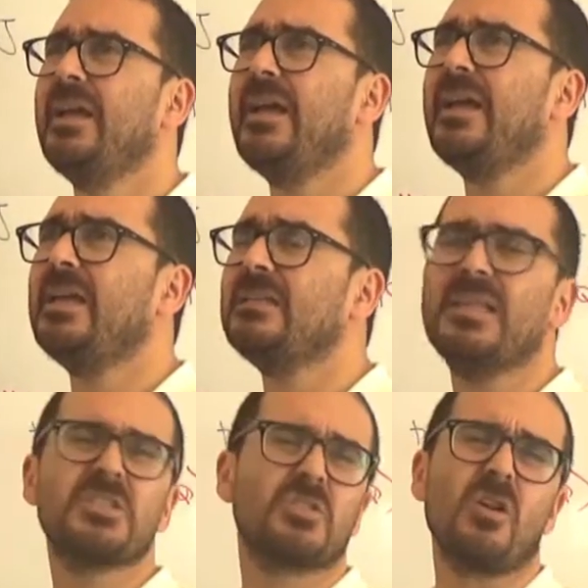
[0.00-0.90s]
And
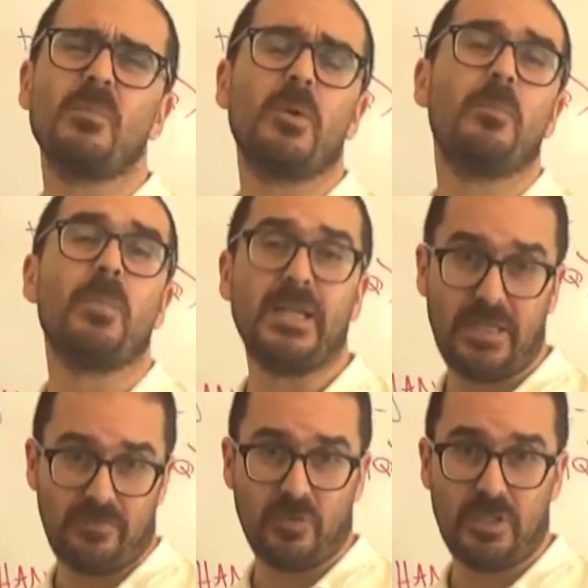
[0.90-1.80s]
let's talk about
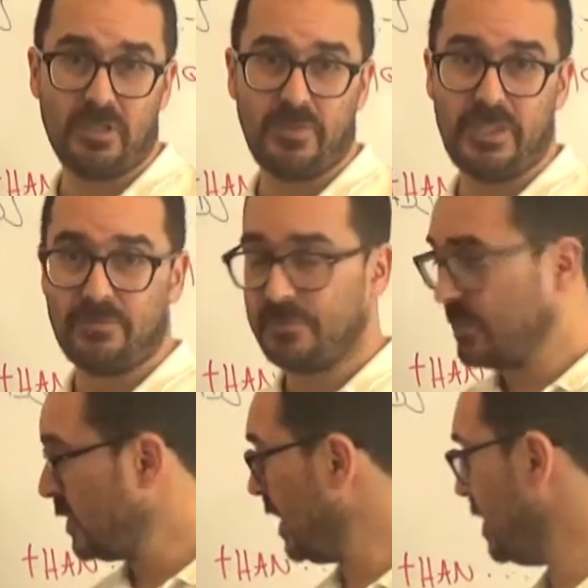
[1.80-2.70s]
money for a little bit.
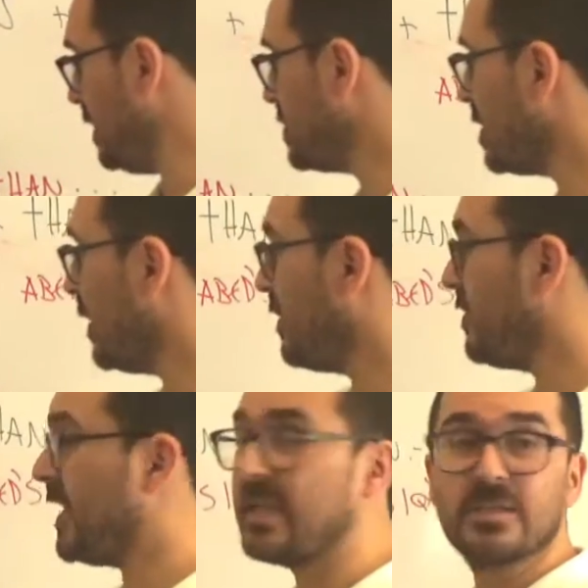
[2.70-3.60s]
Okay, let's talk about
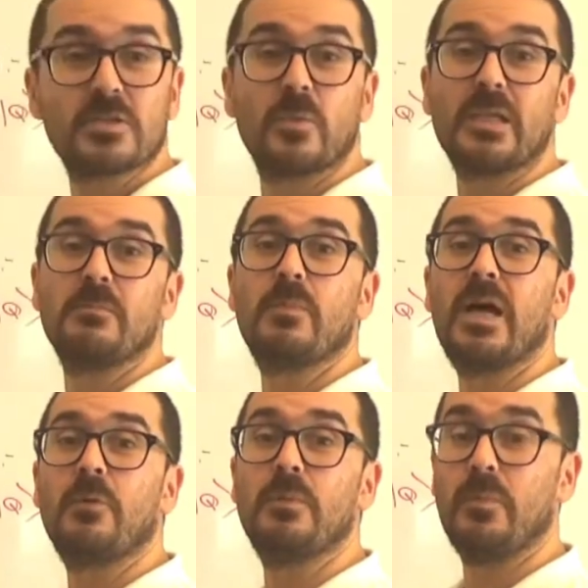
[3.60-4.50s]
things we can
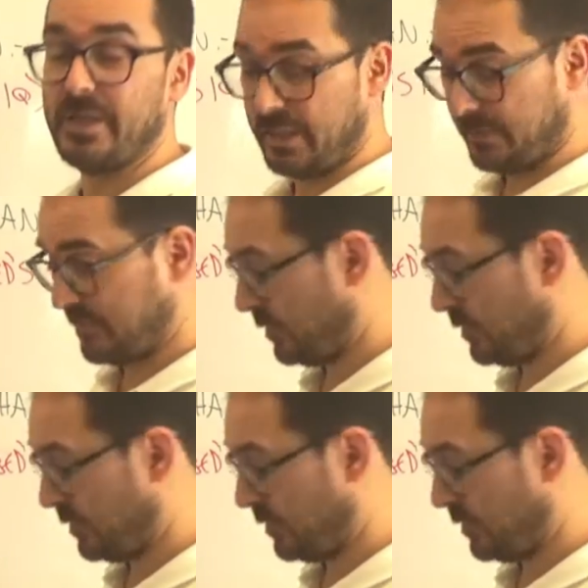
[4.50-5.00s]
buy with money.